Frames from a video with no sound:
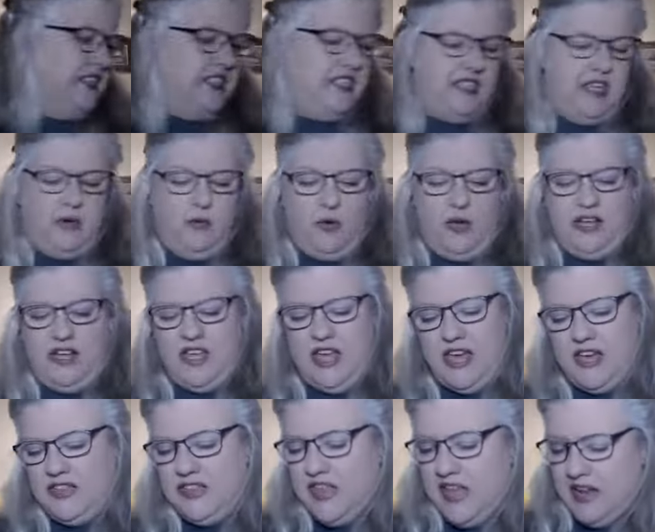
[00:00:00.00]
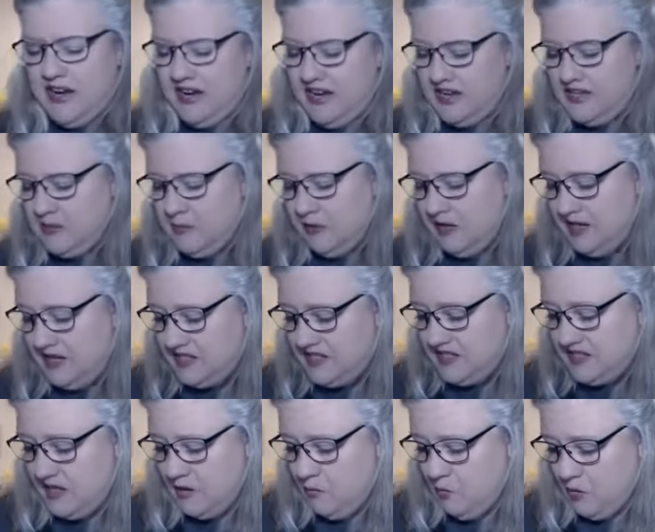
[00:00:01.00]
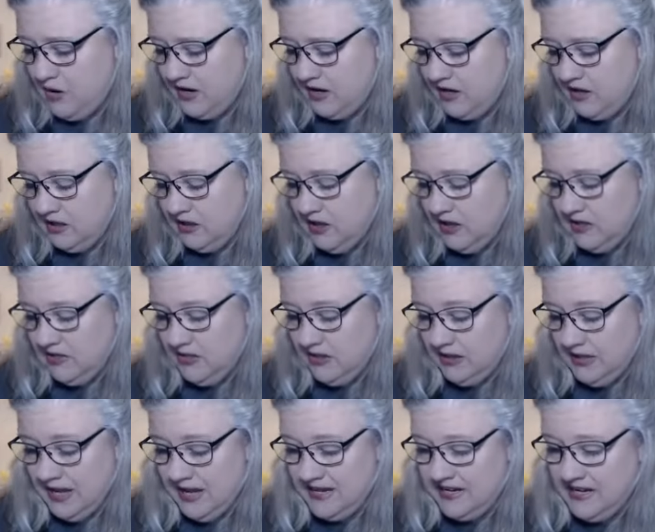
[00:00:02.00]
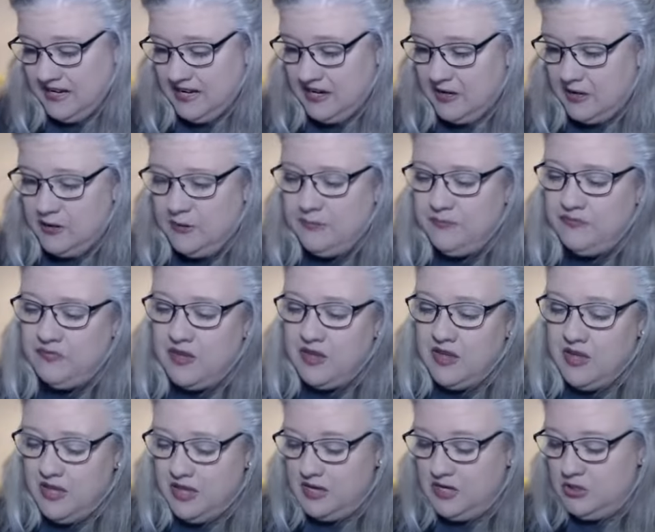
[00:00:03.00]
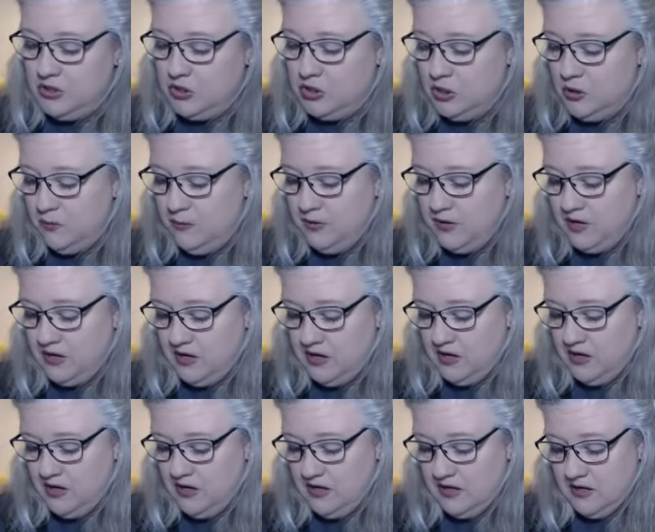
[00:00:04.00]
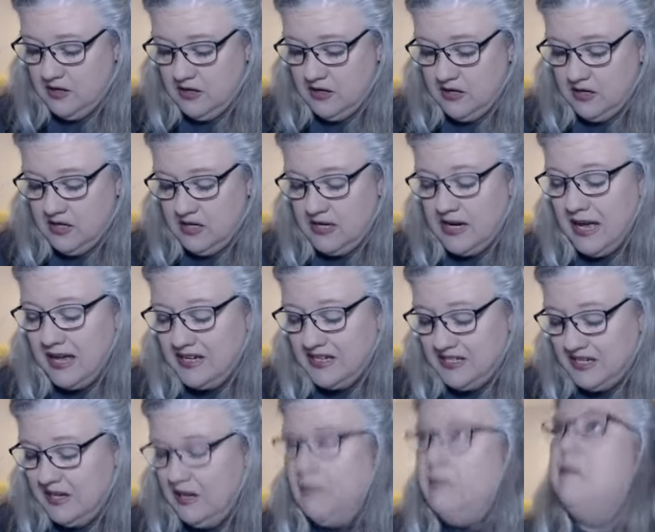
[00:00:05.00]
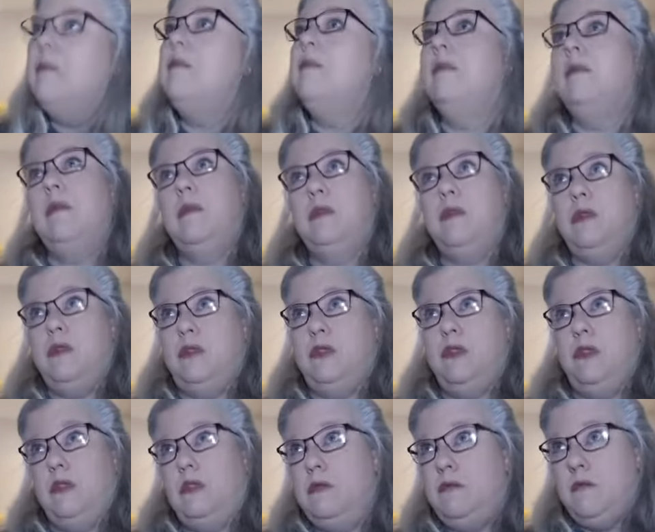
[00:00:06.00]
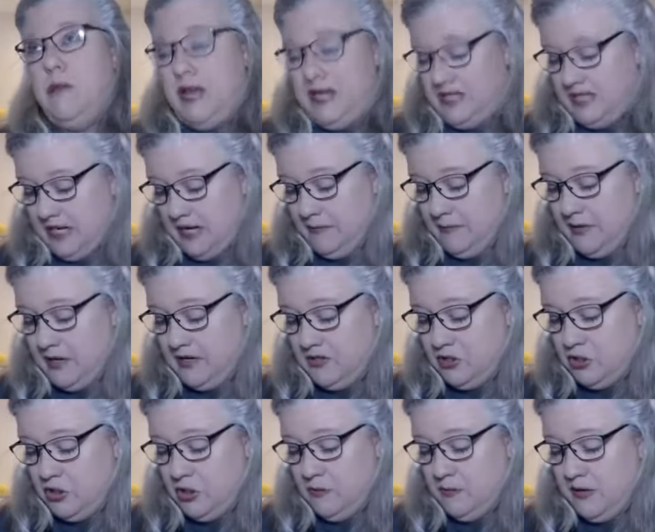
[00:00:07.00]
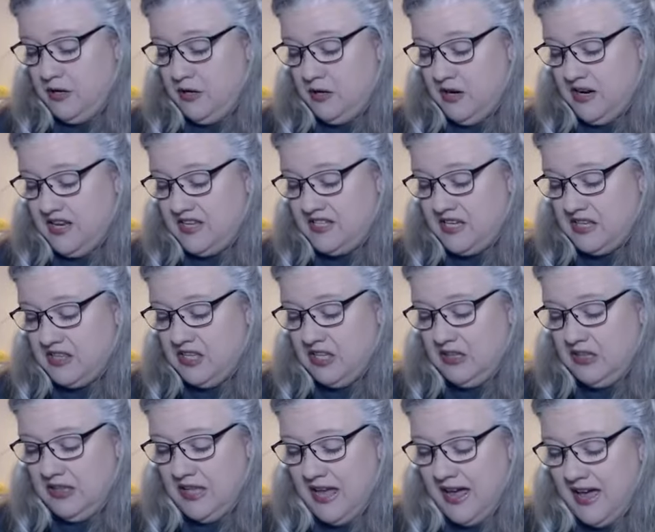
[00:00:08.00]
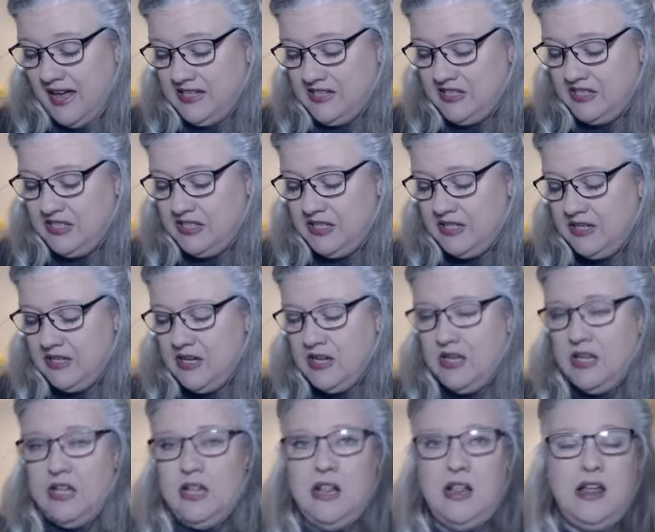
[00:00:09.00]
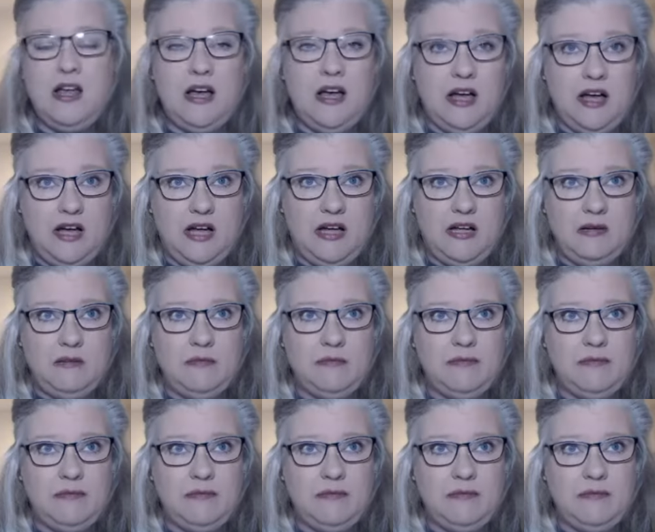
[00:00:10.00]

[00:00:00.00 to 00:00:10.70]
see what gate that is because somewhere along the line here, Jupiter, not until Monday, but Jupiter is at the last uh,